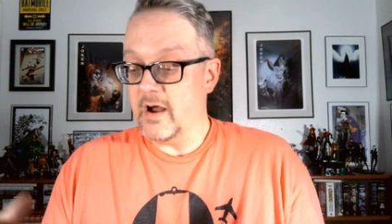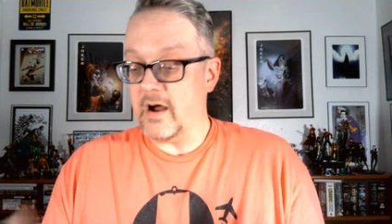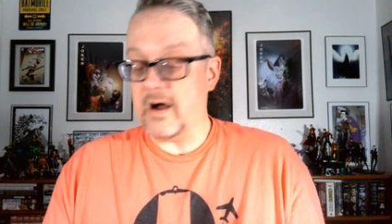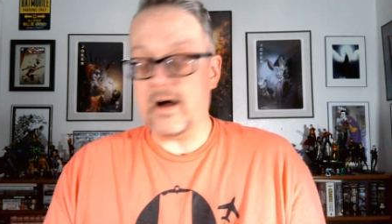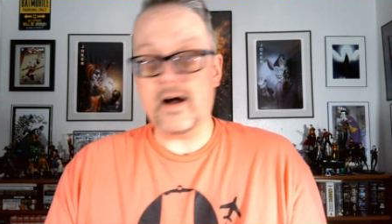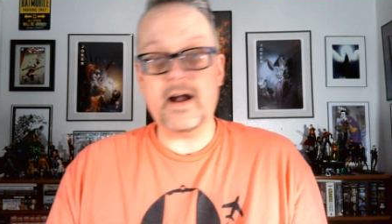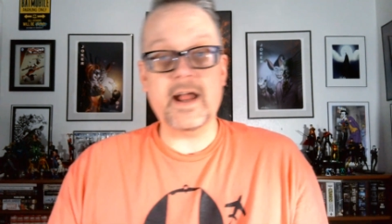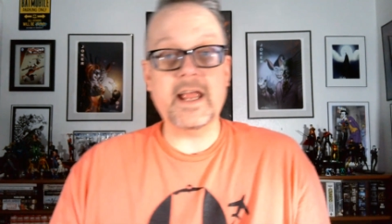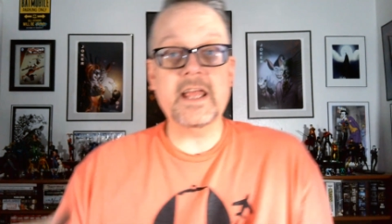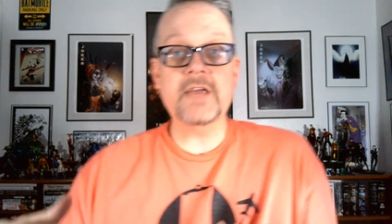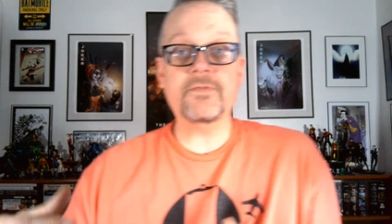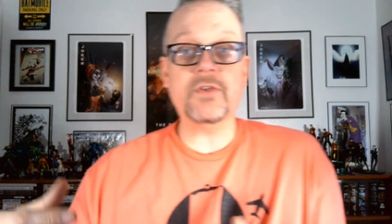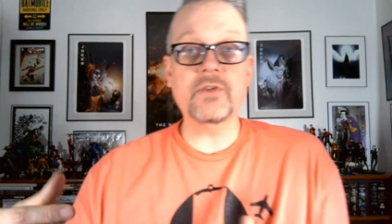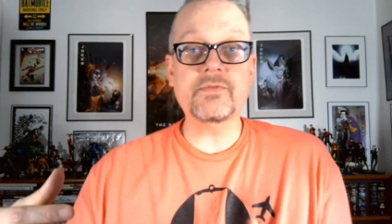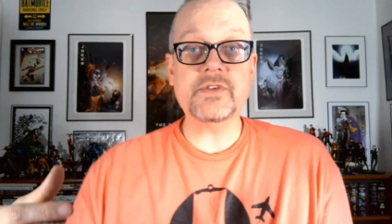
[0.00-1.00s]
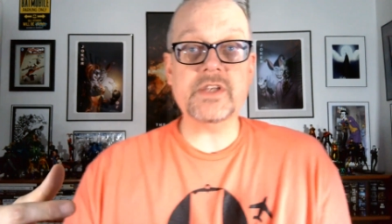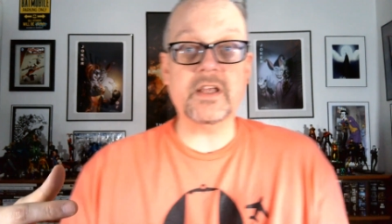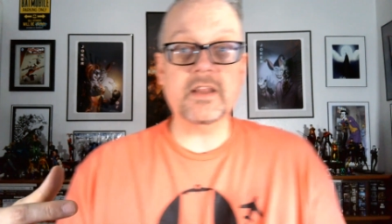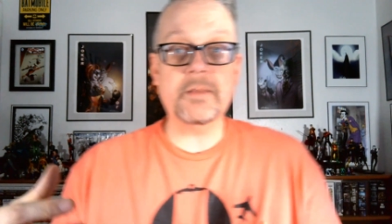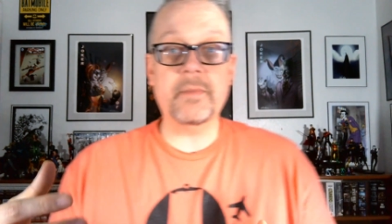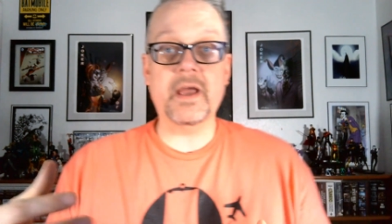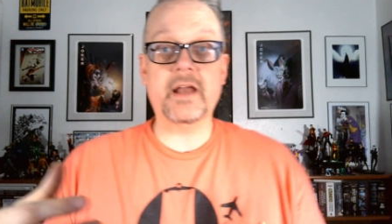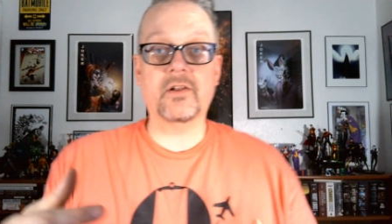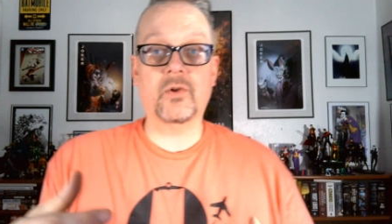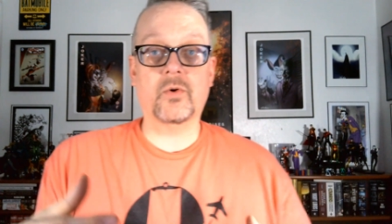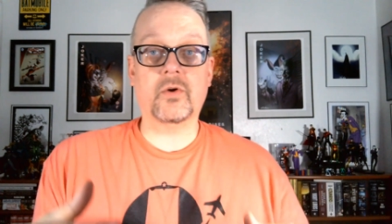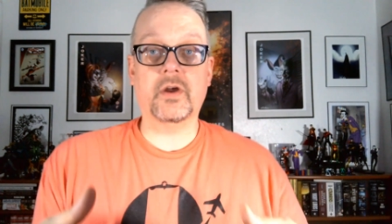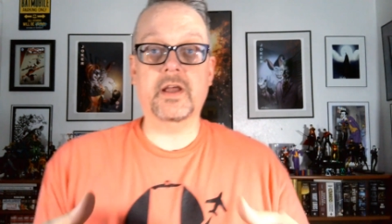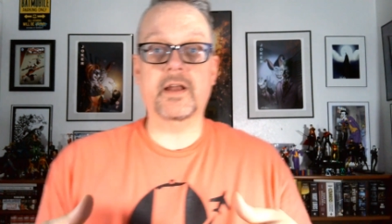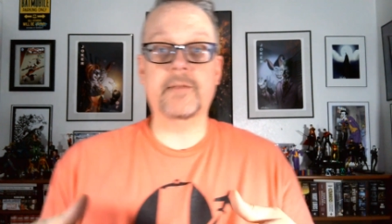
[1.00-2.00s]
Uh, if you've seen The
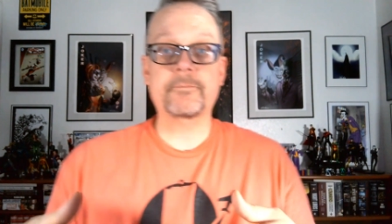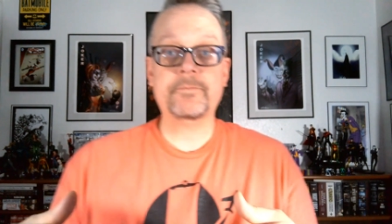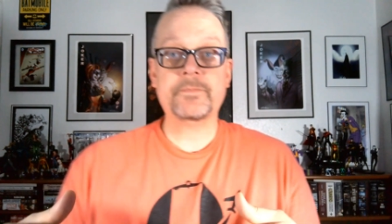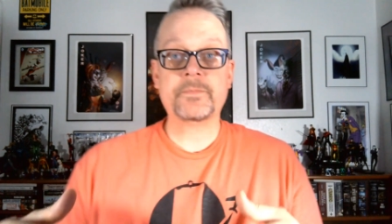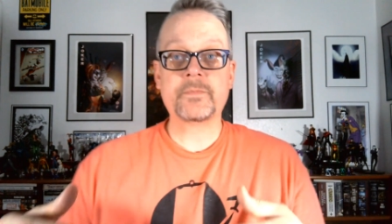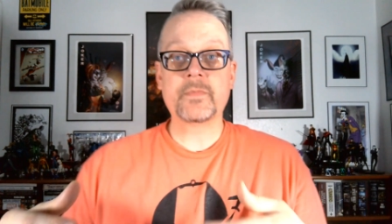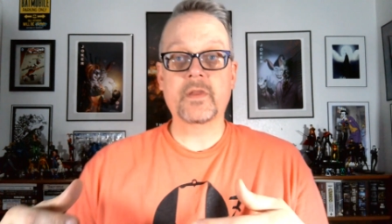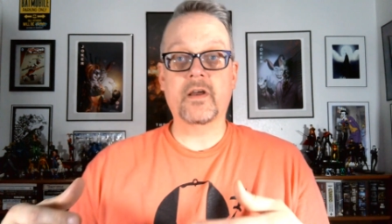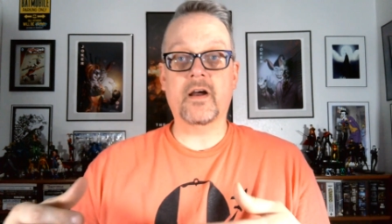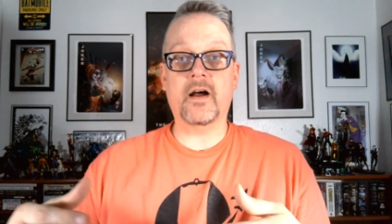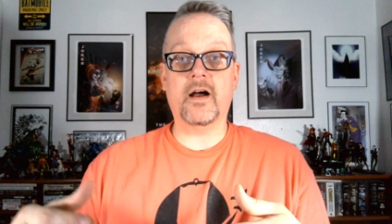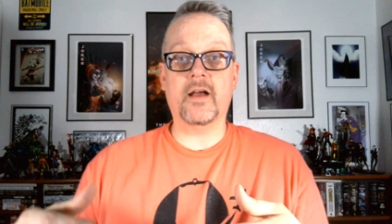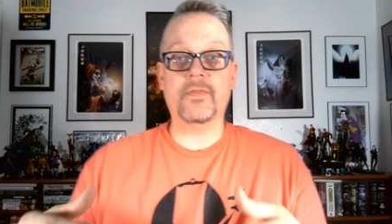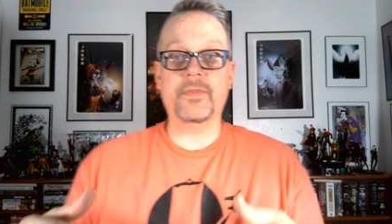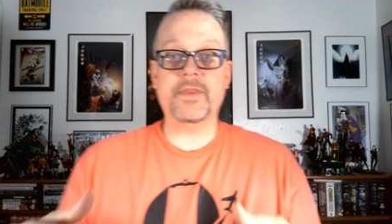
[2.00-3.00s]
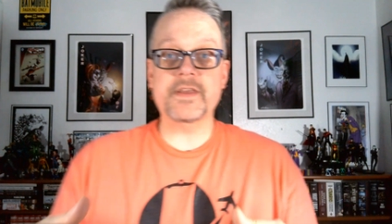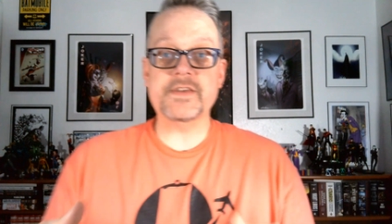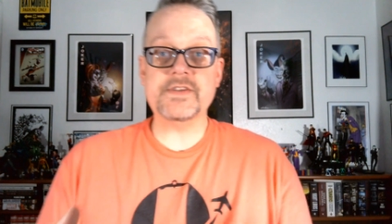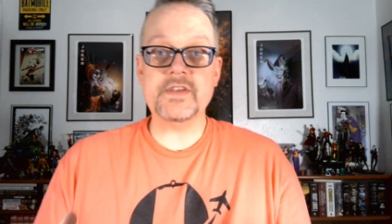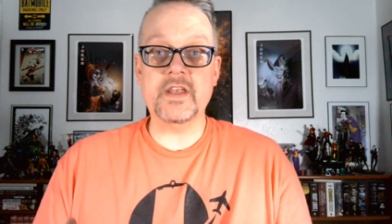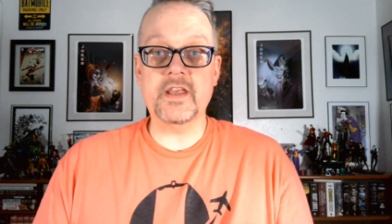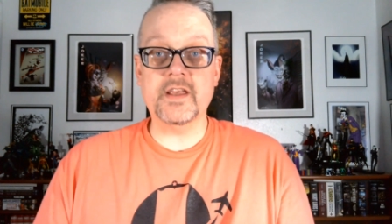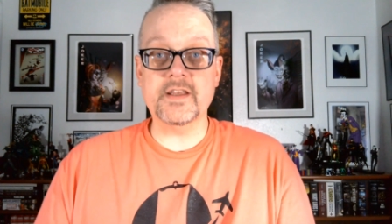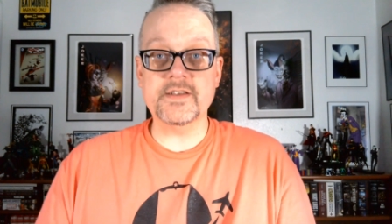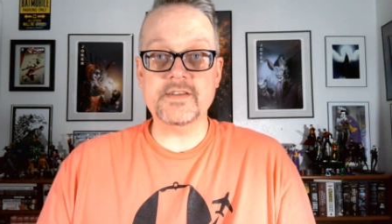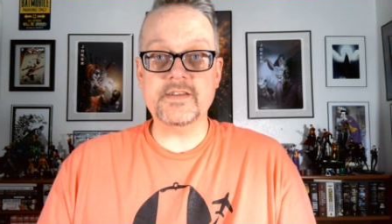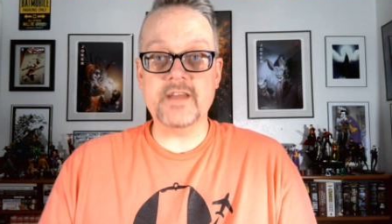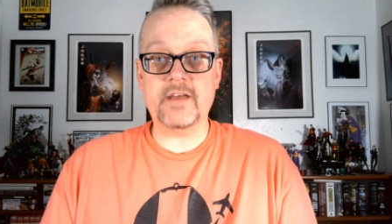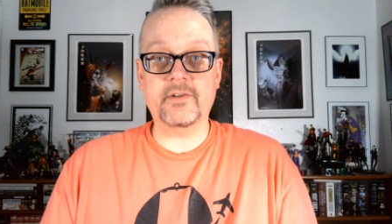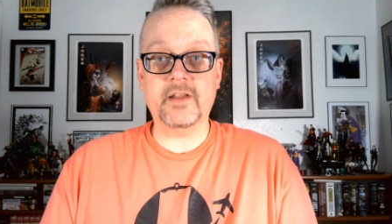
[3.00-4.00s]
Mandalorian, uh, this is
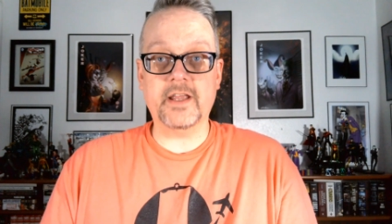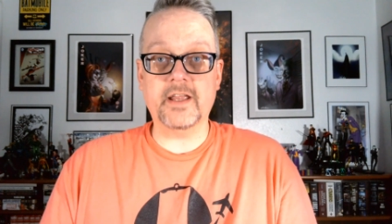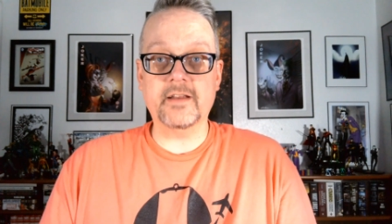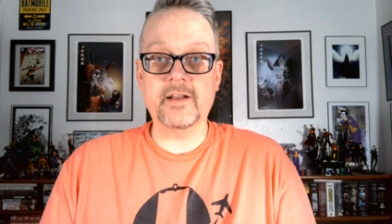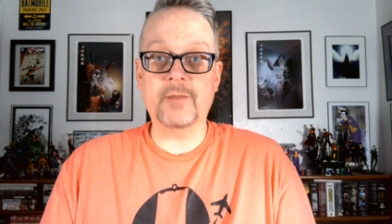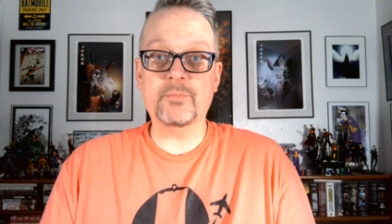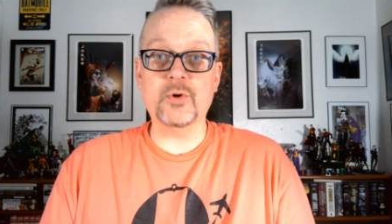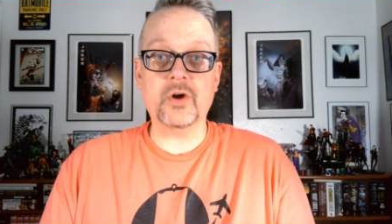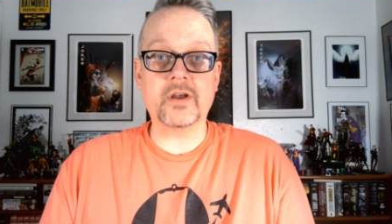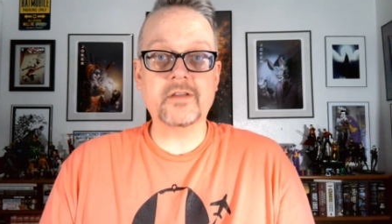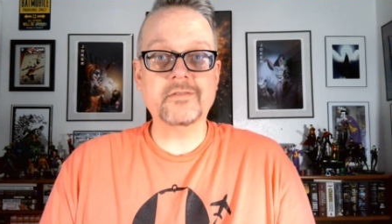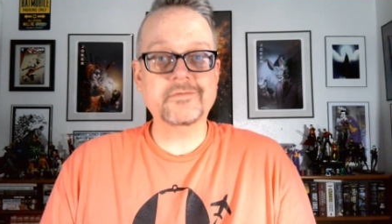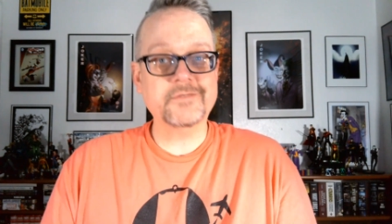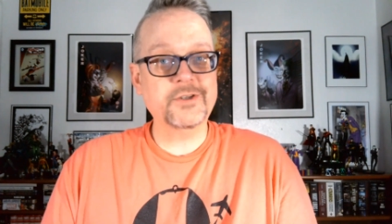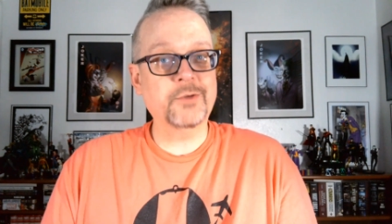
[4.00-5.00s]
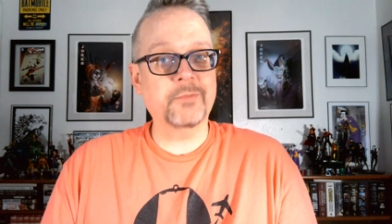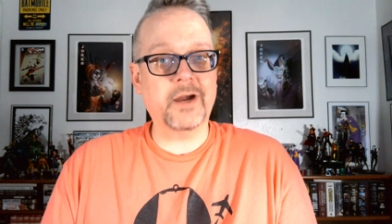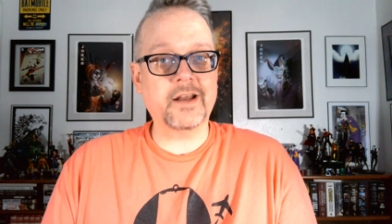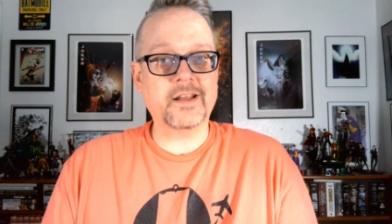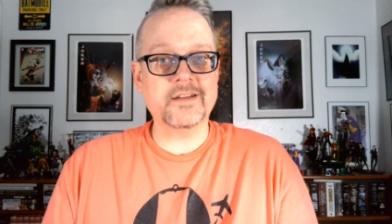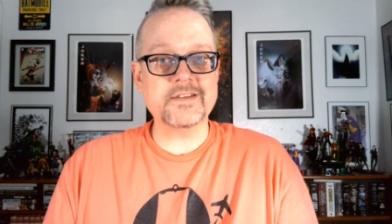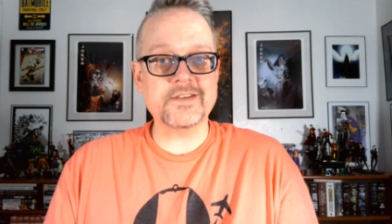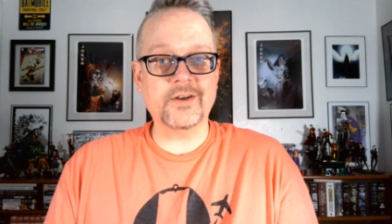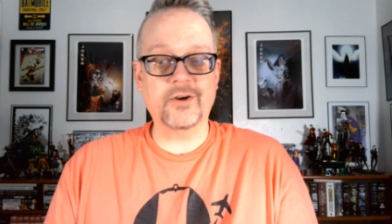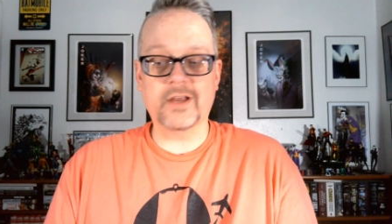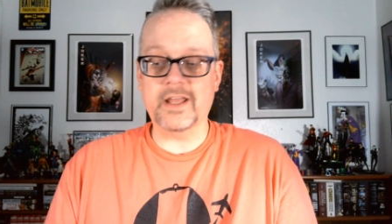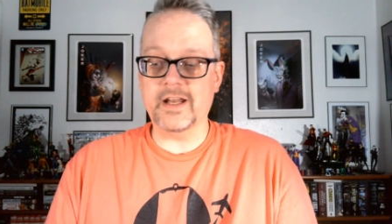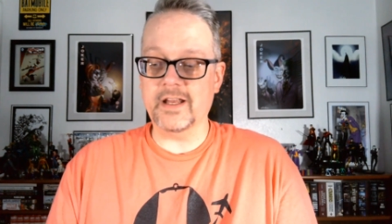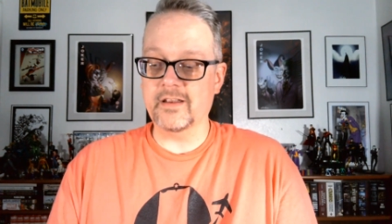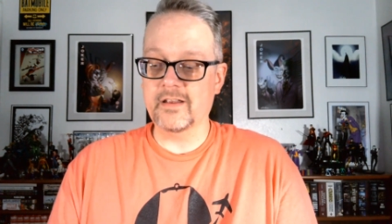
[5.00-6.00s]
definitely a book you might consider
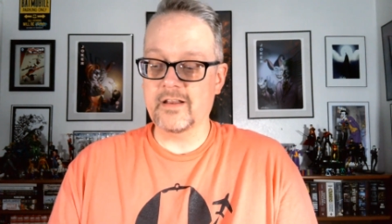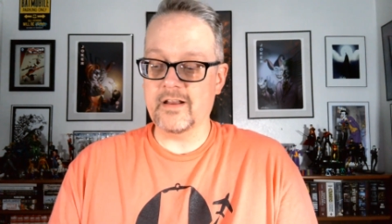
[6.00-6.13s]
getting.